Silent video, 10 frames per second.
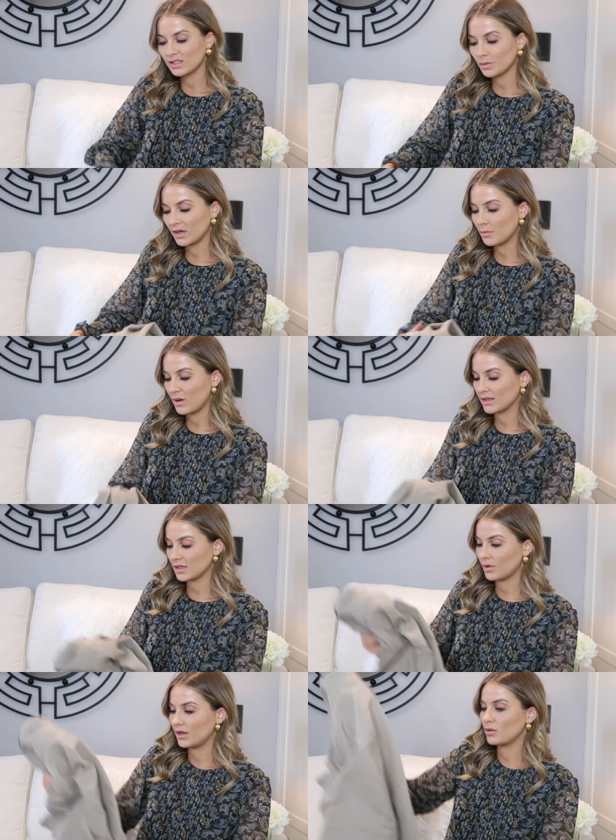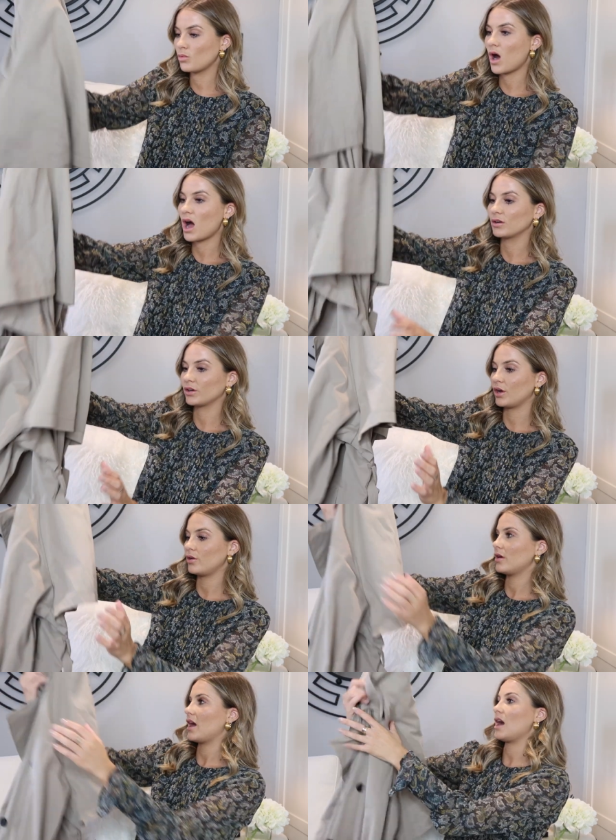This one I picked up a little while
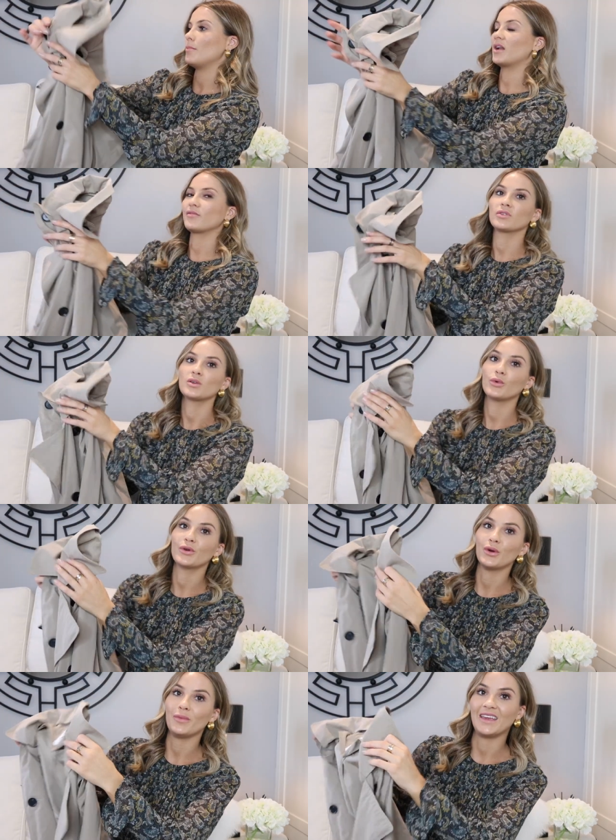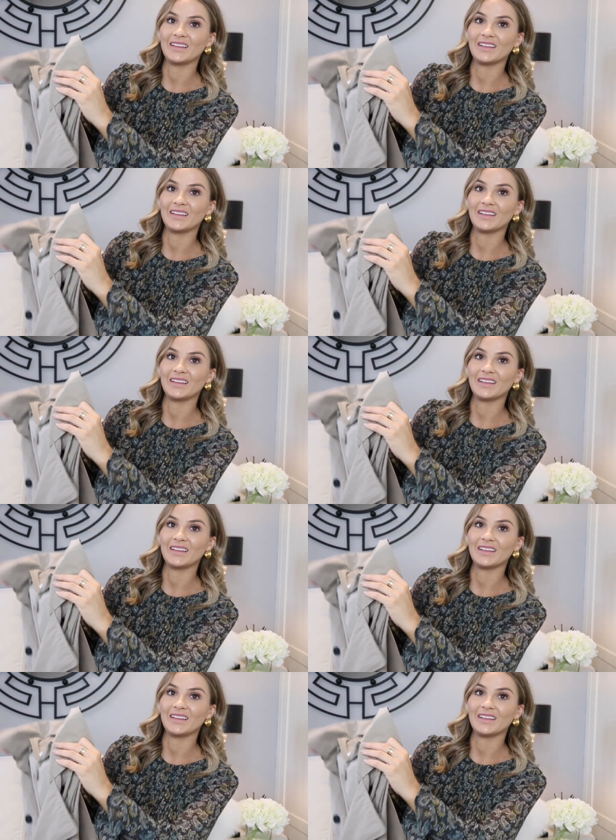ago um, and I've already worn it on my